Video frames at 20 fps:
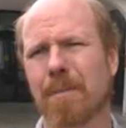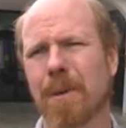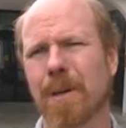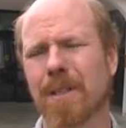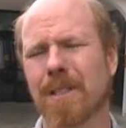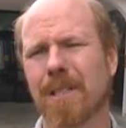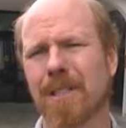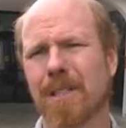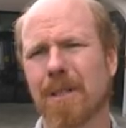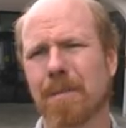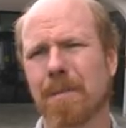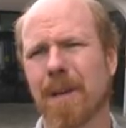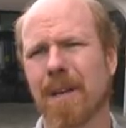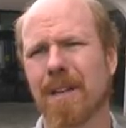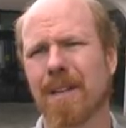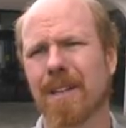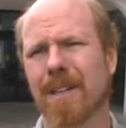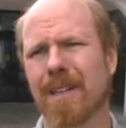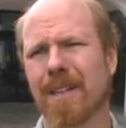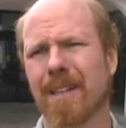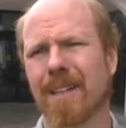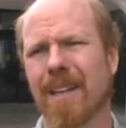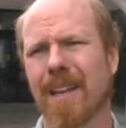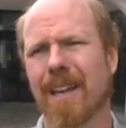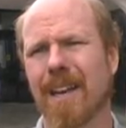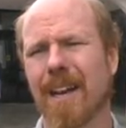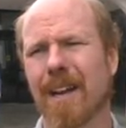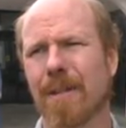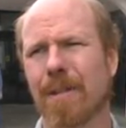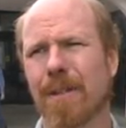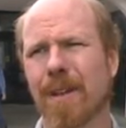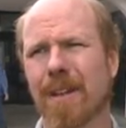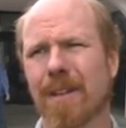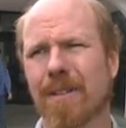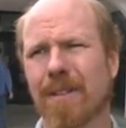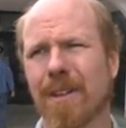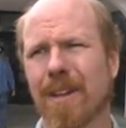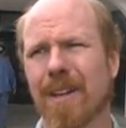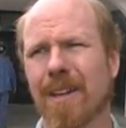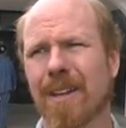participate in it. And I
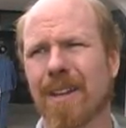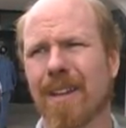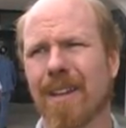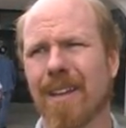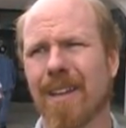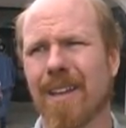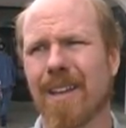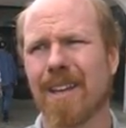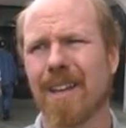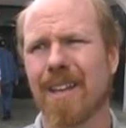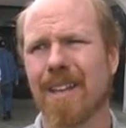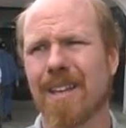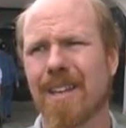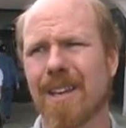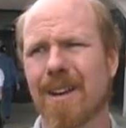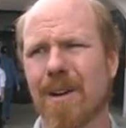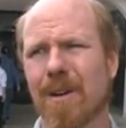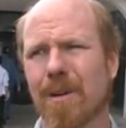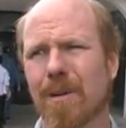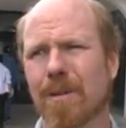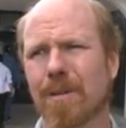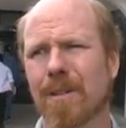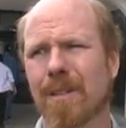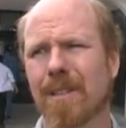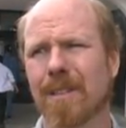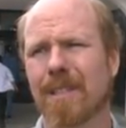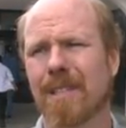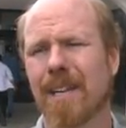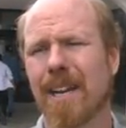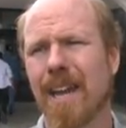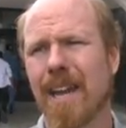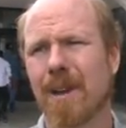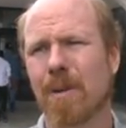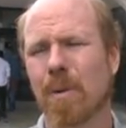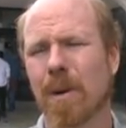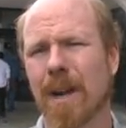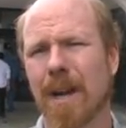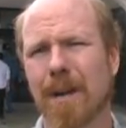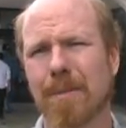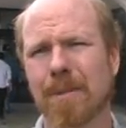think that, you know, today
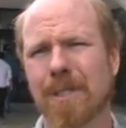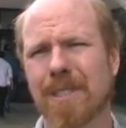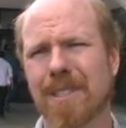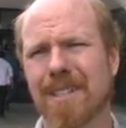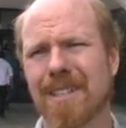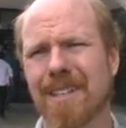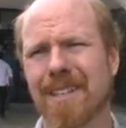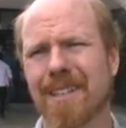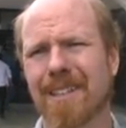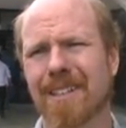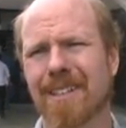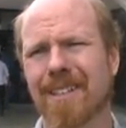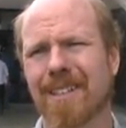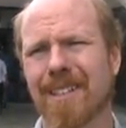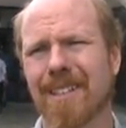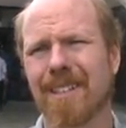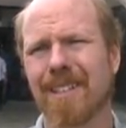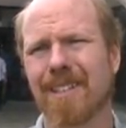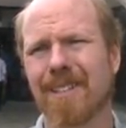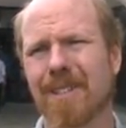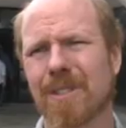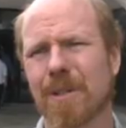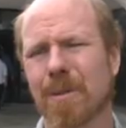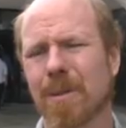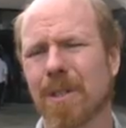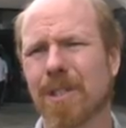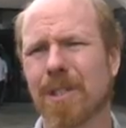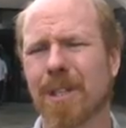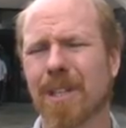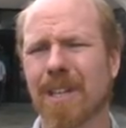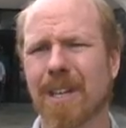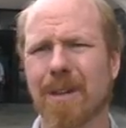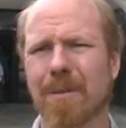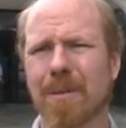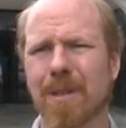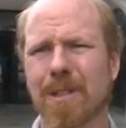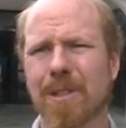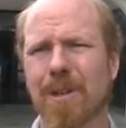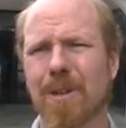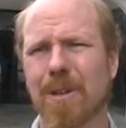what I'm seeing is the rich are getting
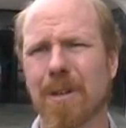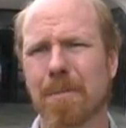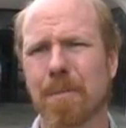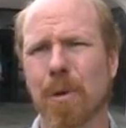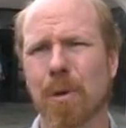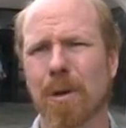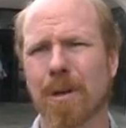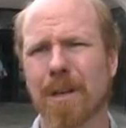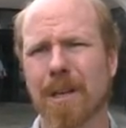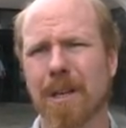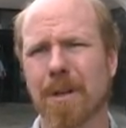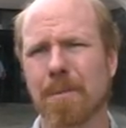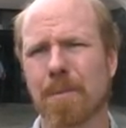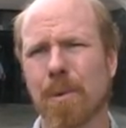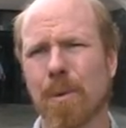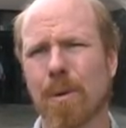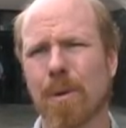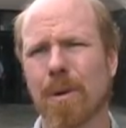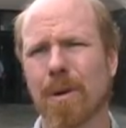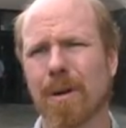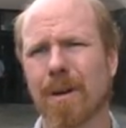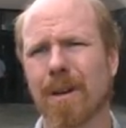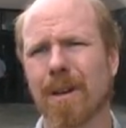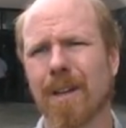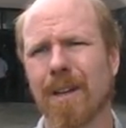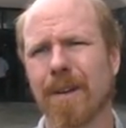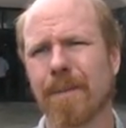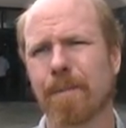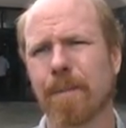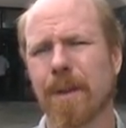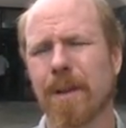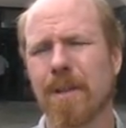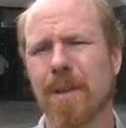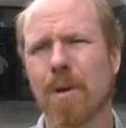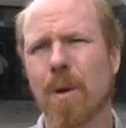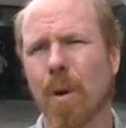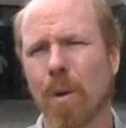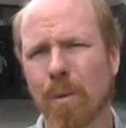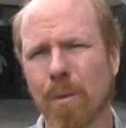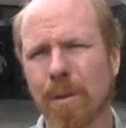richer and the poor are getting poorer. And
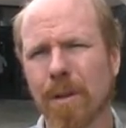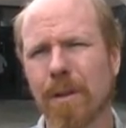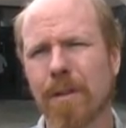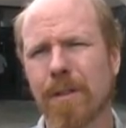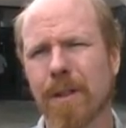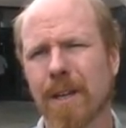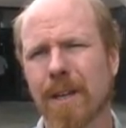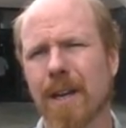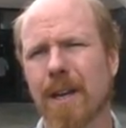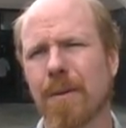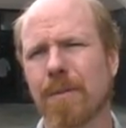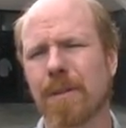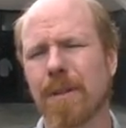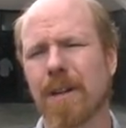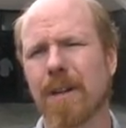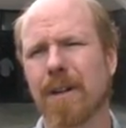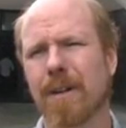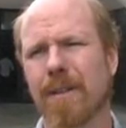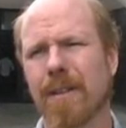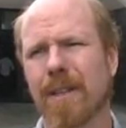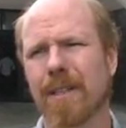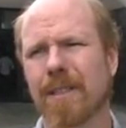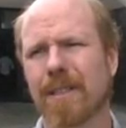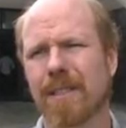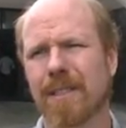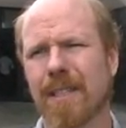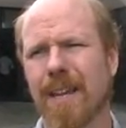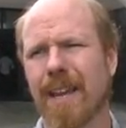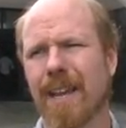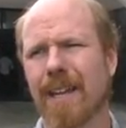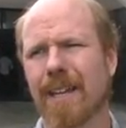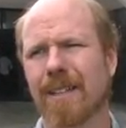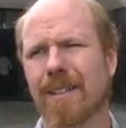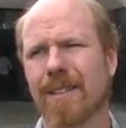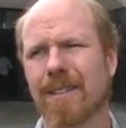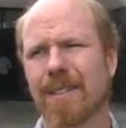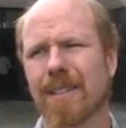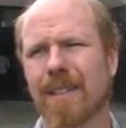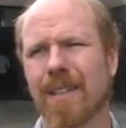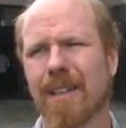the only thing out there that
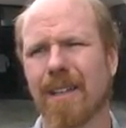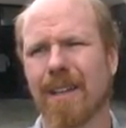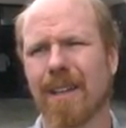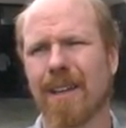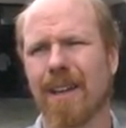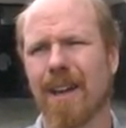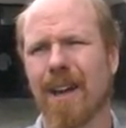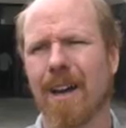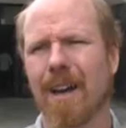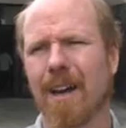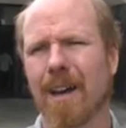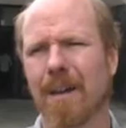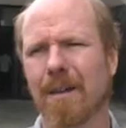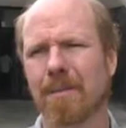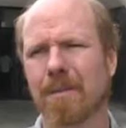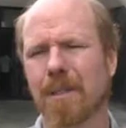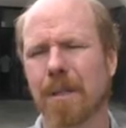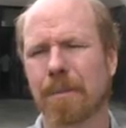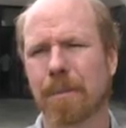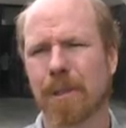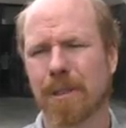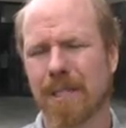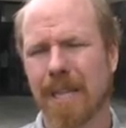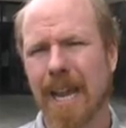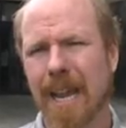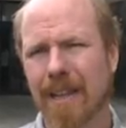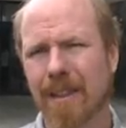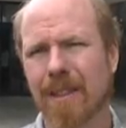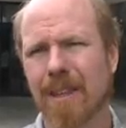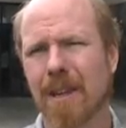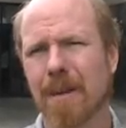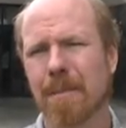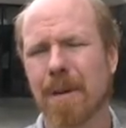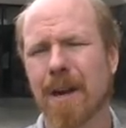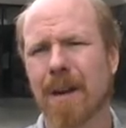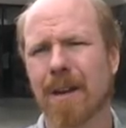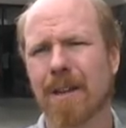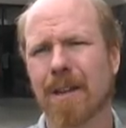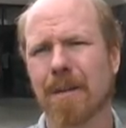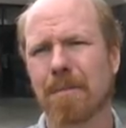stands to protect the
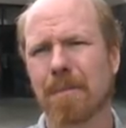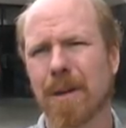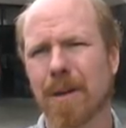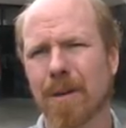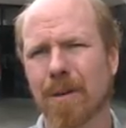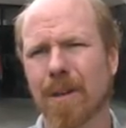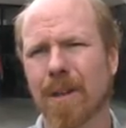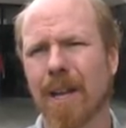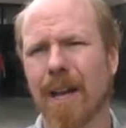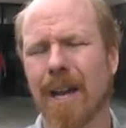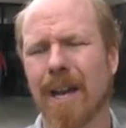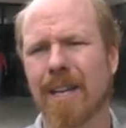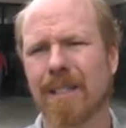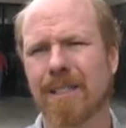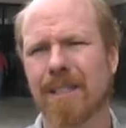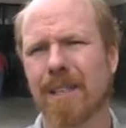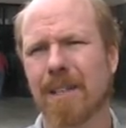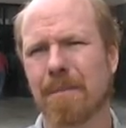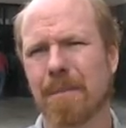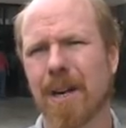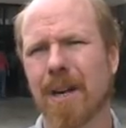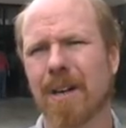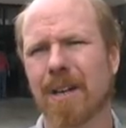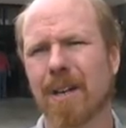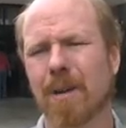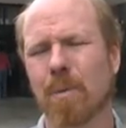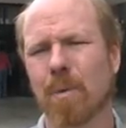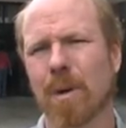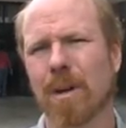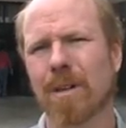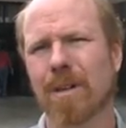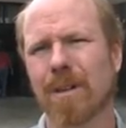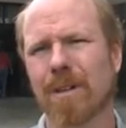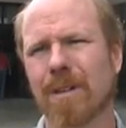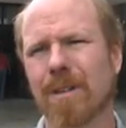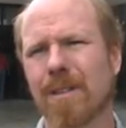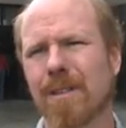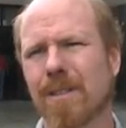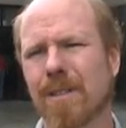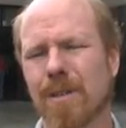American middle class and the American
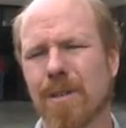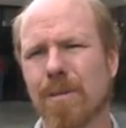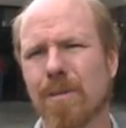worker is